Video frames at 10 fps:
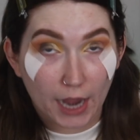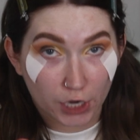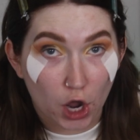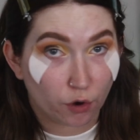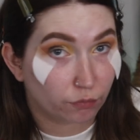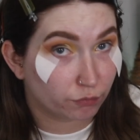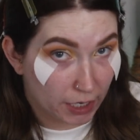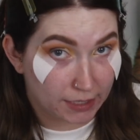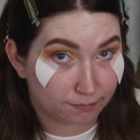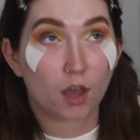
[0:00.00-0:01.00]
I know,
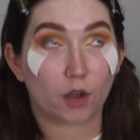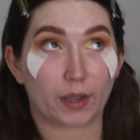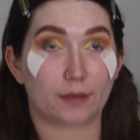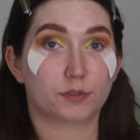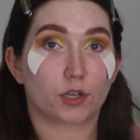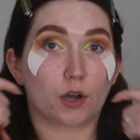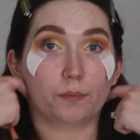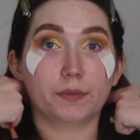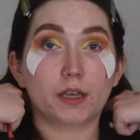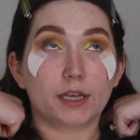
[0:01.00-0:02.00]
right? Okay,
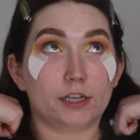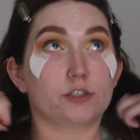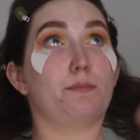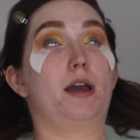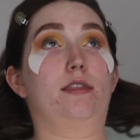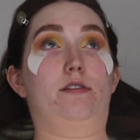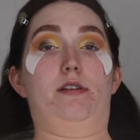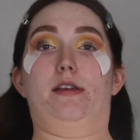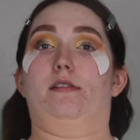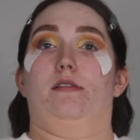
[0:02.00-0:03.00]
so here's my
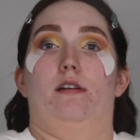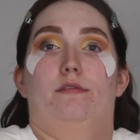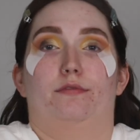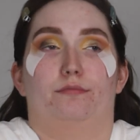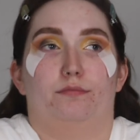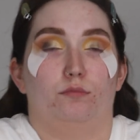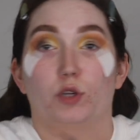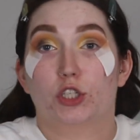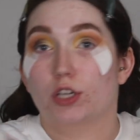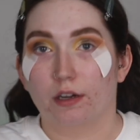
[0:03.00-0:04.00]
theory, of
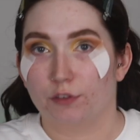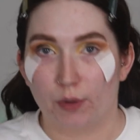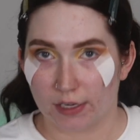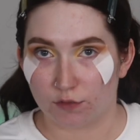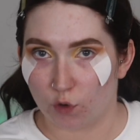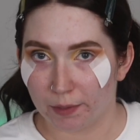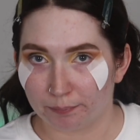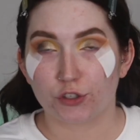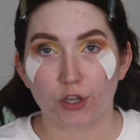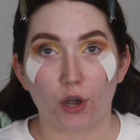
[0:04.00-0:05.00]
which none of you asked
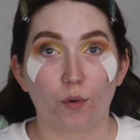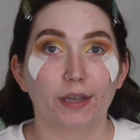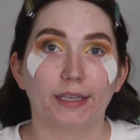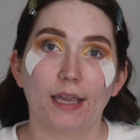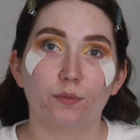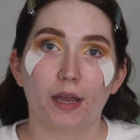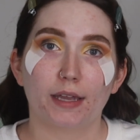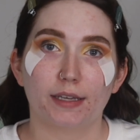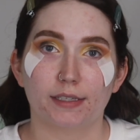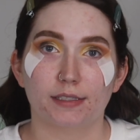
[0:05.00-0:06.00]
for. So
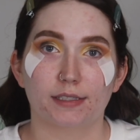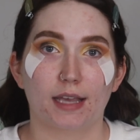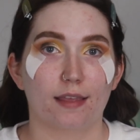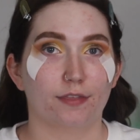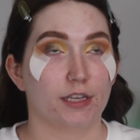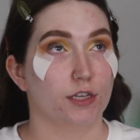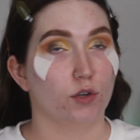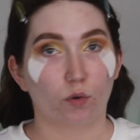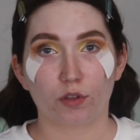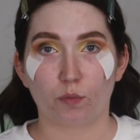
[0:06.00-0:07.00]
Gateway is at the
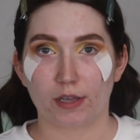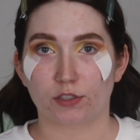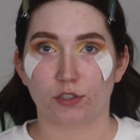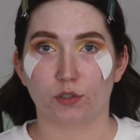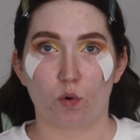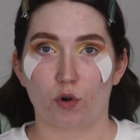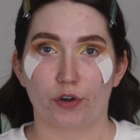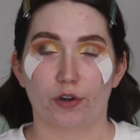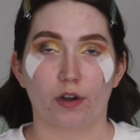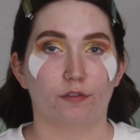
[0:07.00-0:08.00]
northwestern
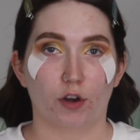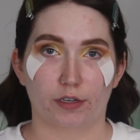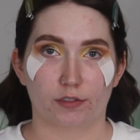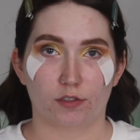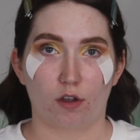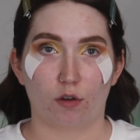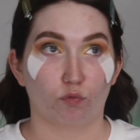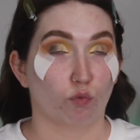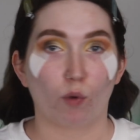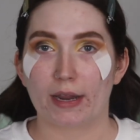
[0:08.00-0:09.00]
corner of Arkansas,
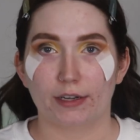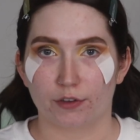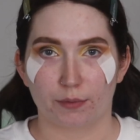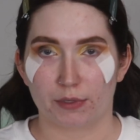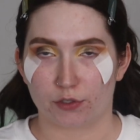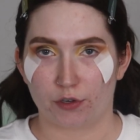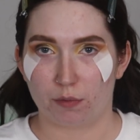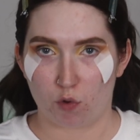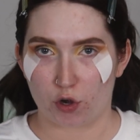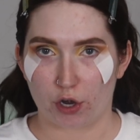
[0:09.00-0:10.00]
right near the Missouri
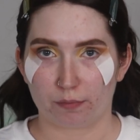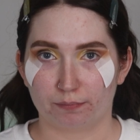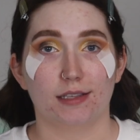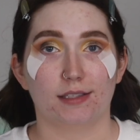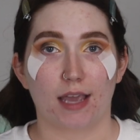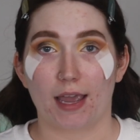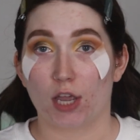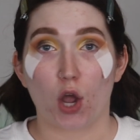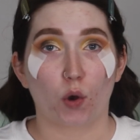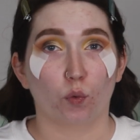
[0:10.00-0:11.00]
border. It's
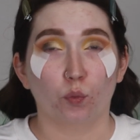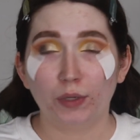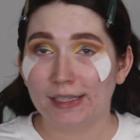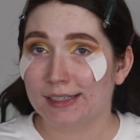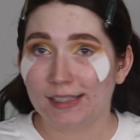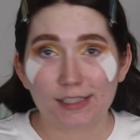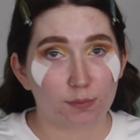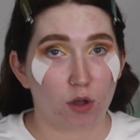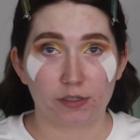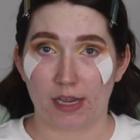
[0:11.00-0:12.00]
a really
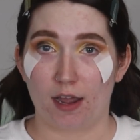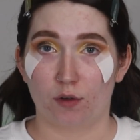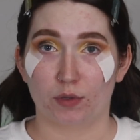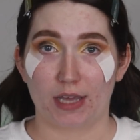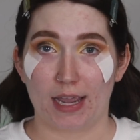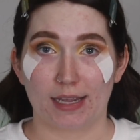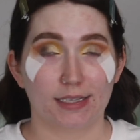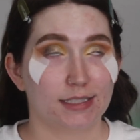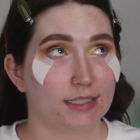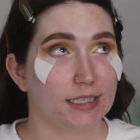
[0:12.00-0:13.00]
small town with
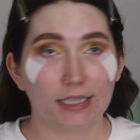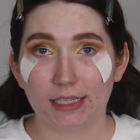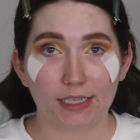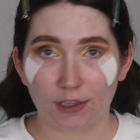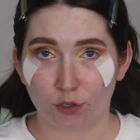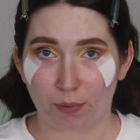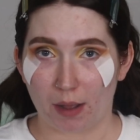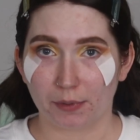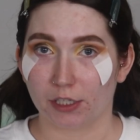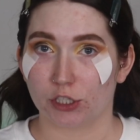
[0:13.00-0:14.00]
a teeny little
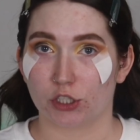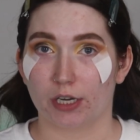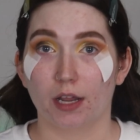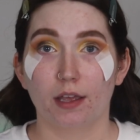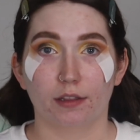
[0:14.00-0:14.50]
population